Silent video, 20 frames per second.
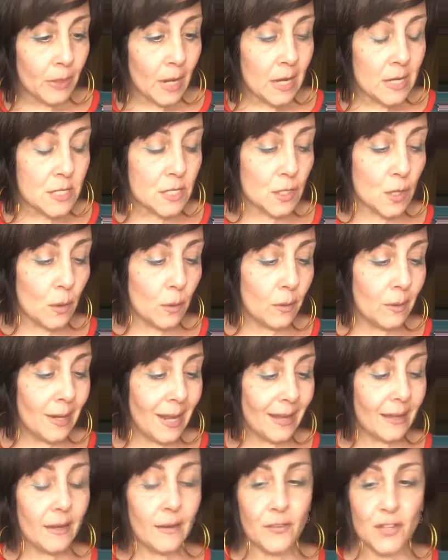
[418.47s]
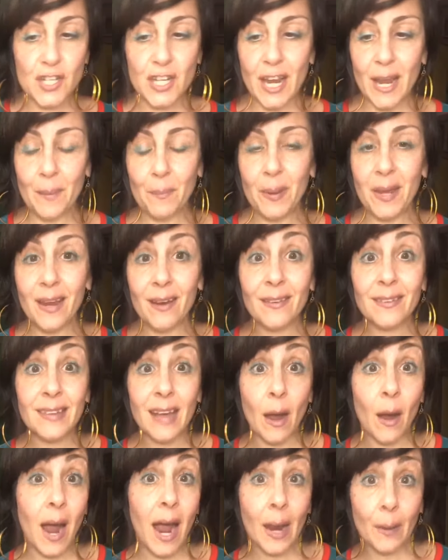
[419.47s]
So negative shape, here's
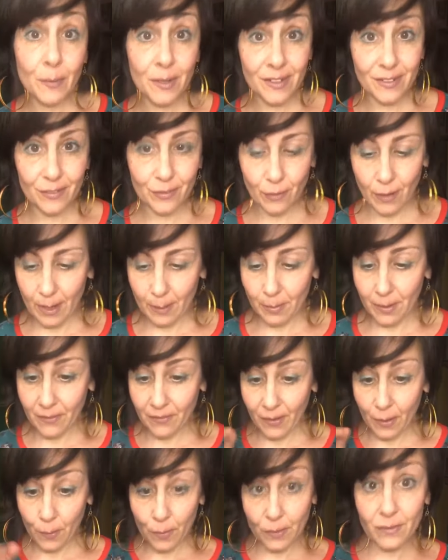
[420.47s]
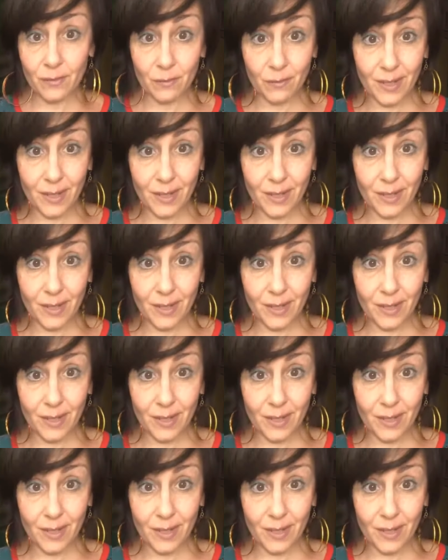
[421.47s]
how I would describe it if I wasn't